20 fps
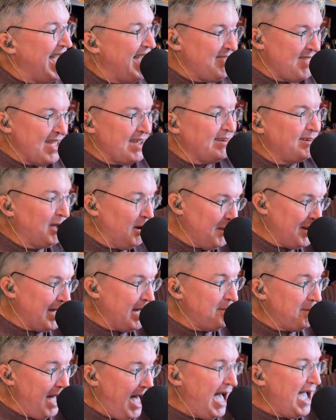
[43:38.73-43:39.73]
and then going
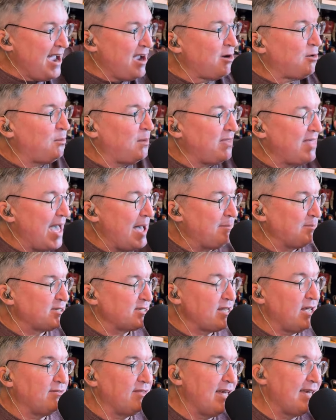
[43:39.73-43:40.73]
up higher with apple
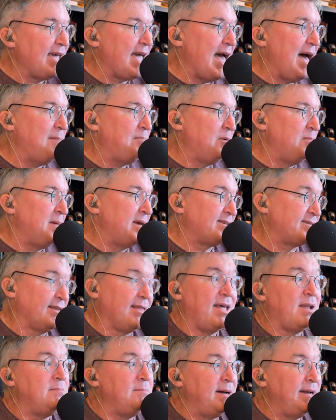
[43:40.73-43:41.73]
stuff like apple makes a
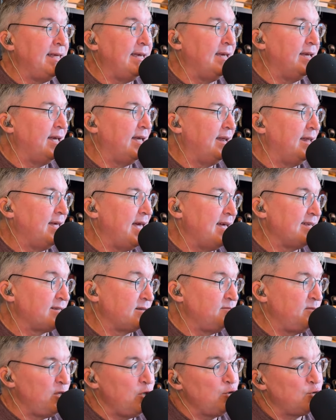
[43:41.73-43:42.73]
lot of money and it has
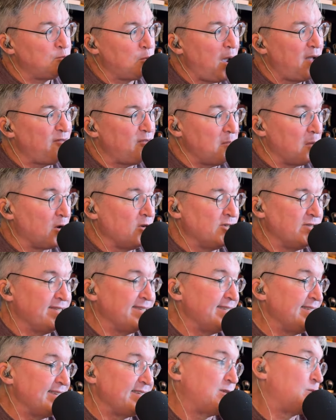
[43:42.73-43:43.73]
huge profit margins
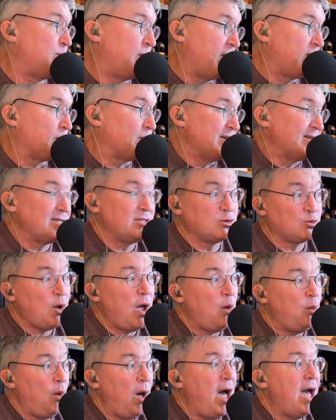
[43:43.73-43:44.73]
and this is one of the reasons
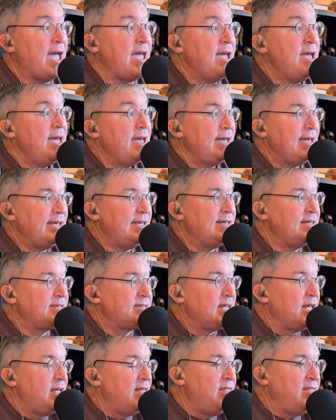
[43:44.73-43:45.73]
why is
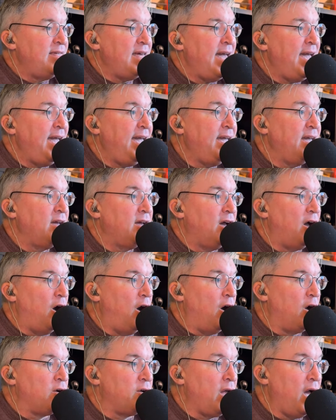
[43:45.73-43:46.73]
they
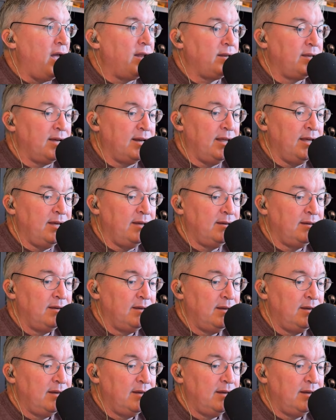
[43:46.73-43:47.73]
are not going to
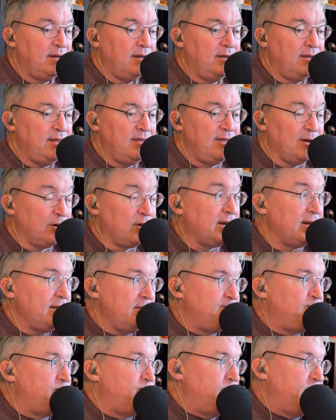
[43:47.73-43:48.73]
they're going
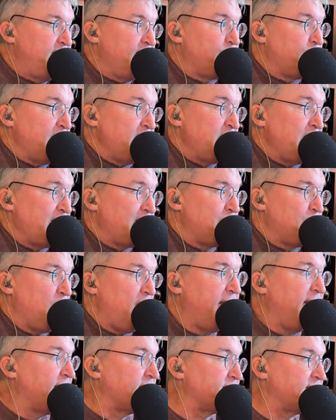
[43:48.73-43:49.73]
to differentiate their
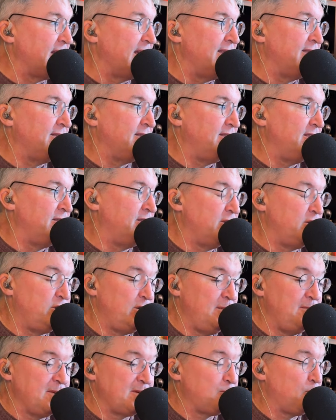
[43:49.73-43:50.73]
products and the
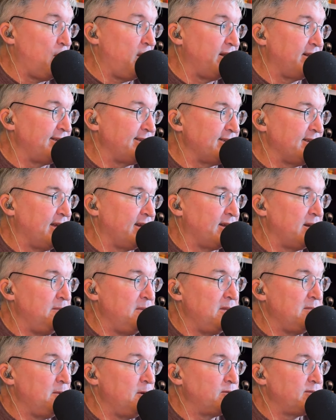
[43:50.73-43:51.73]
cheapest product is not going to
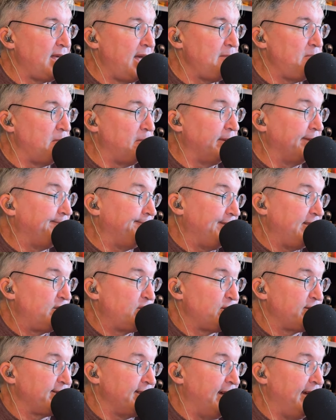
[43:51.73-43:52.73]
be the most capable it's
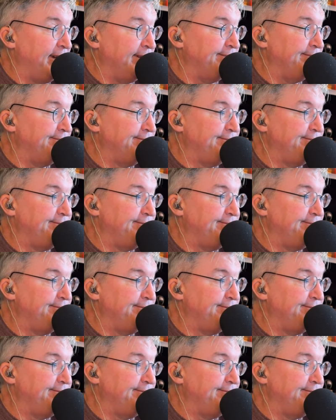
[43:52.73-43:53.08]
just not